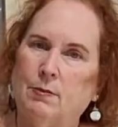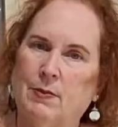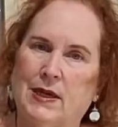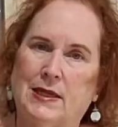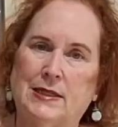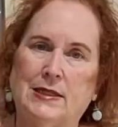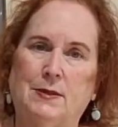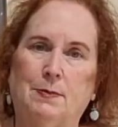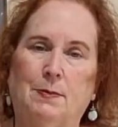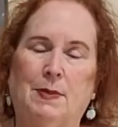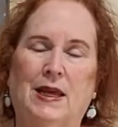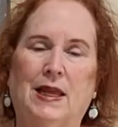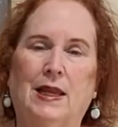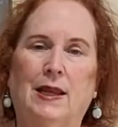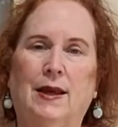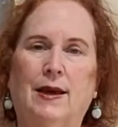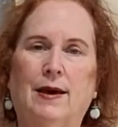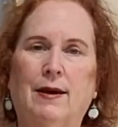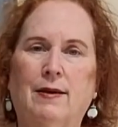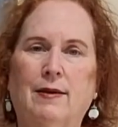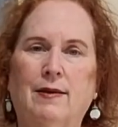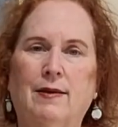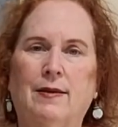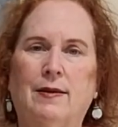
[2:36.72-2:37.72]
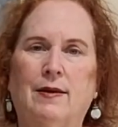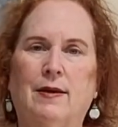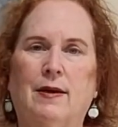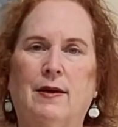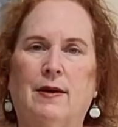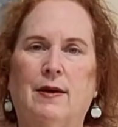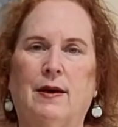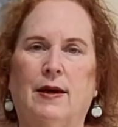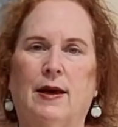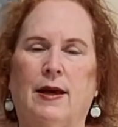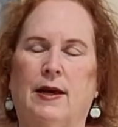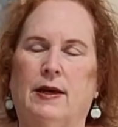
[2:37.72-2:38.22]
mixed media
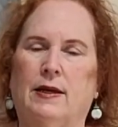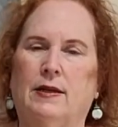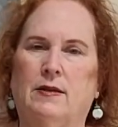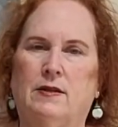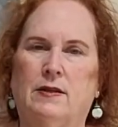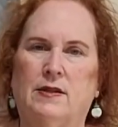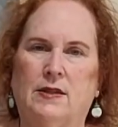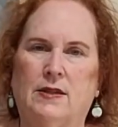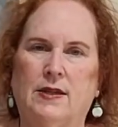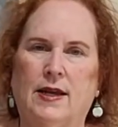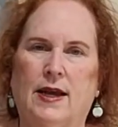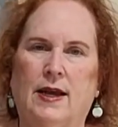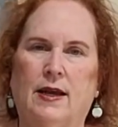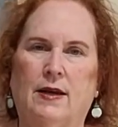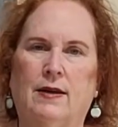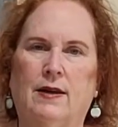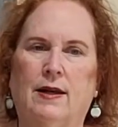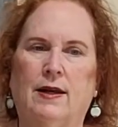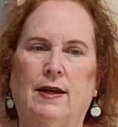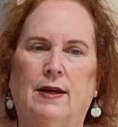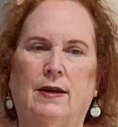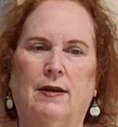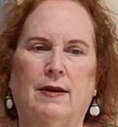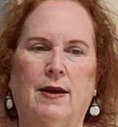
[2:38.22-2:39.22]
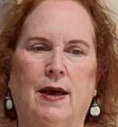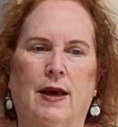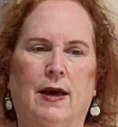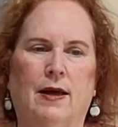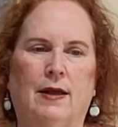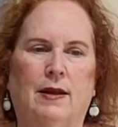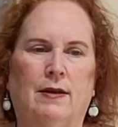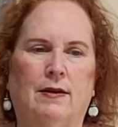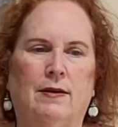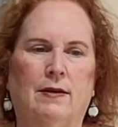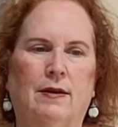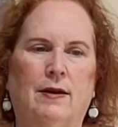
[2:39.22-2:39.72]
and sanding,
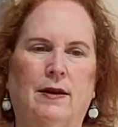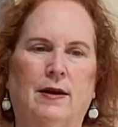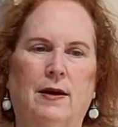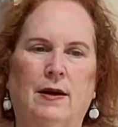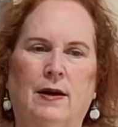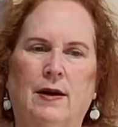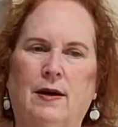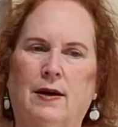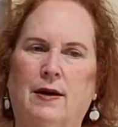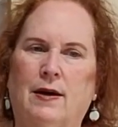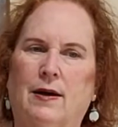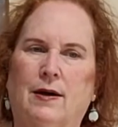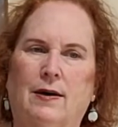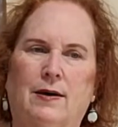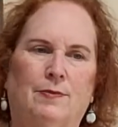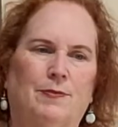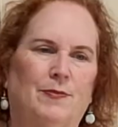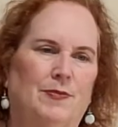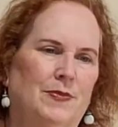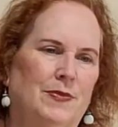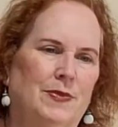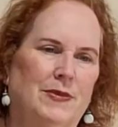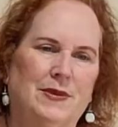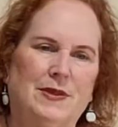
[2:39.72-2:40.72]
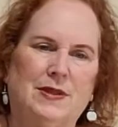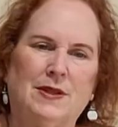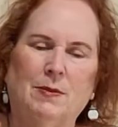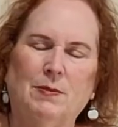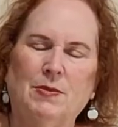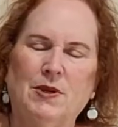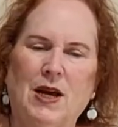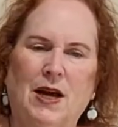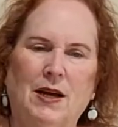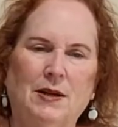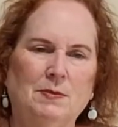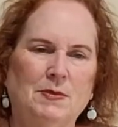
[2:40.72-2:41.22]
and
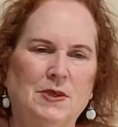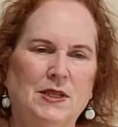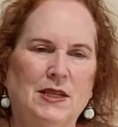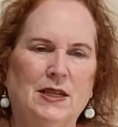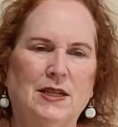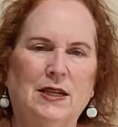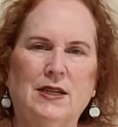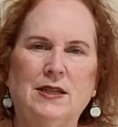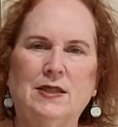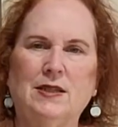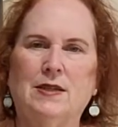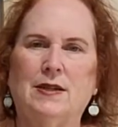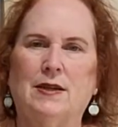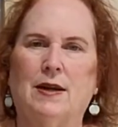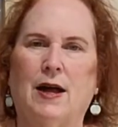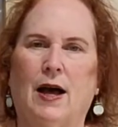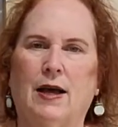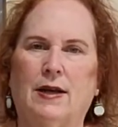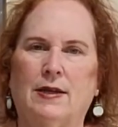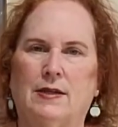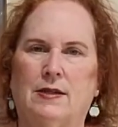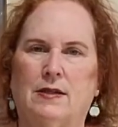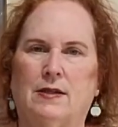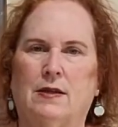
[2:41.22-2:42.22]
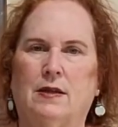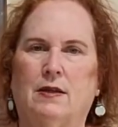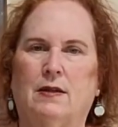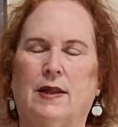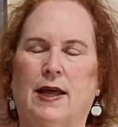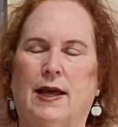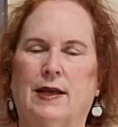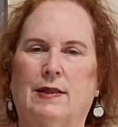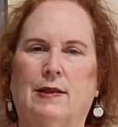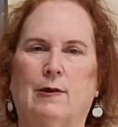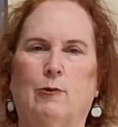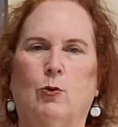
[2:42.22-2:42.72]
sometimes it is nice to
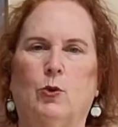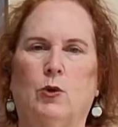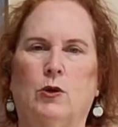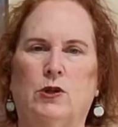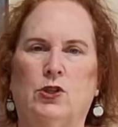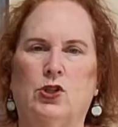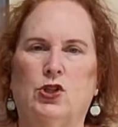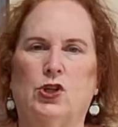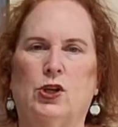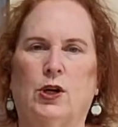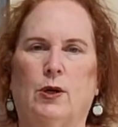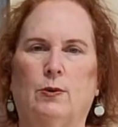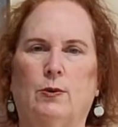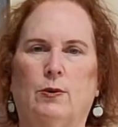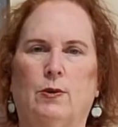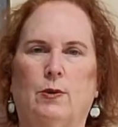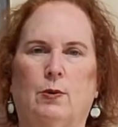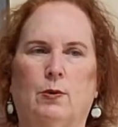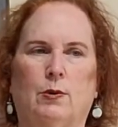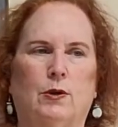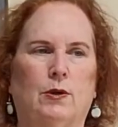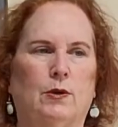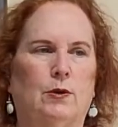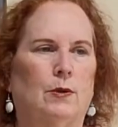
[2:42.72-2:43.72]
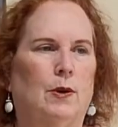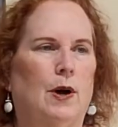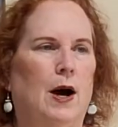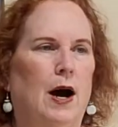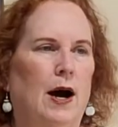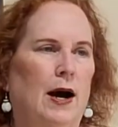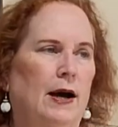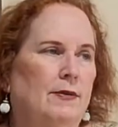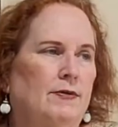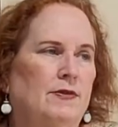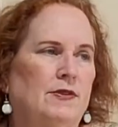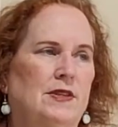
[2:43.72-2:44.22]
let the wood show through.
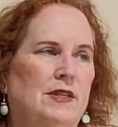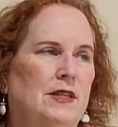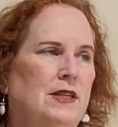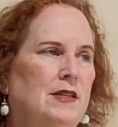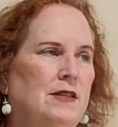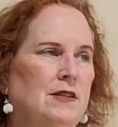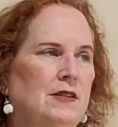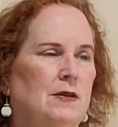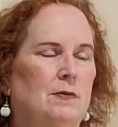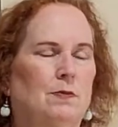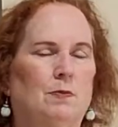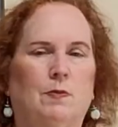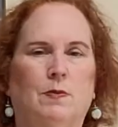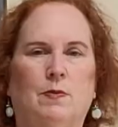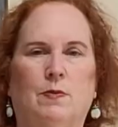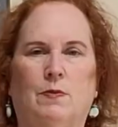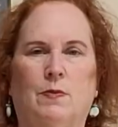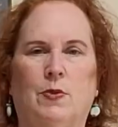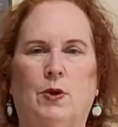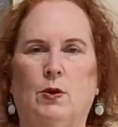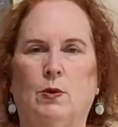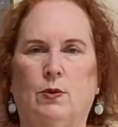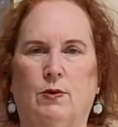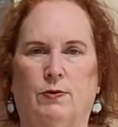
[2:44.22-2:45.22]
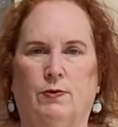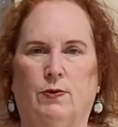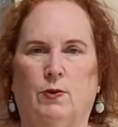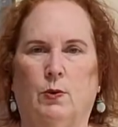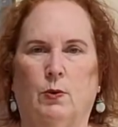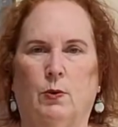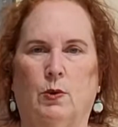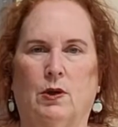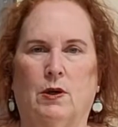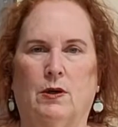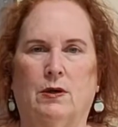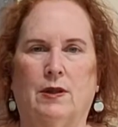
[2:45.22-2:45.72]
I've seen some beautiful
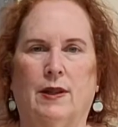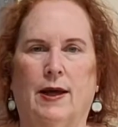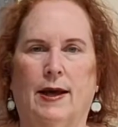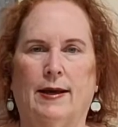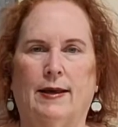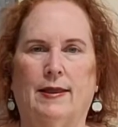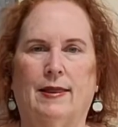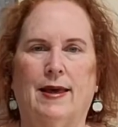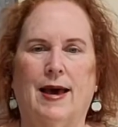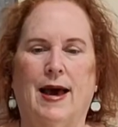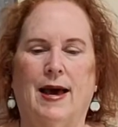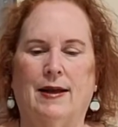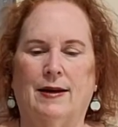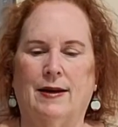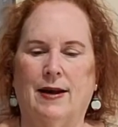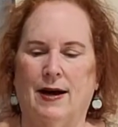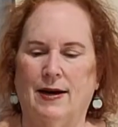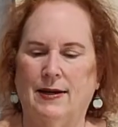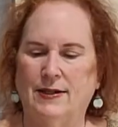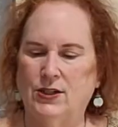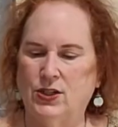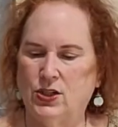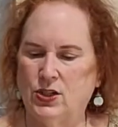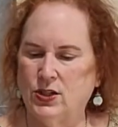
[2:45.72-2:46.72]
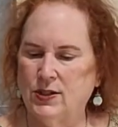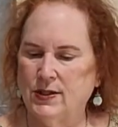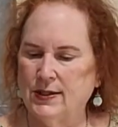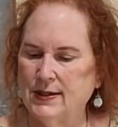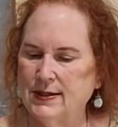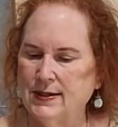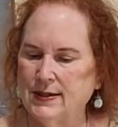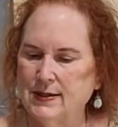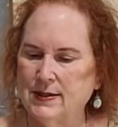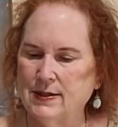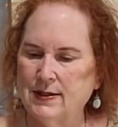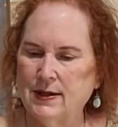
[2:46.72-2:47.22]
work like that. I
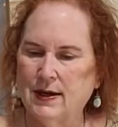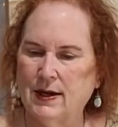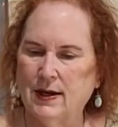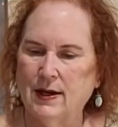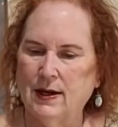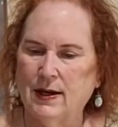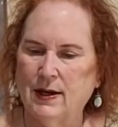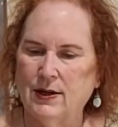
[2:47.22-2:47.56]
just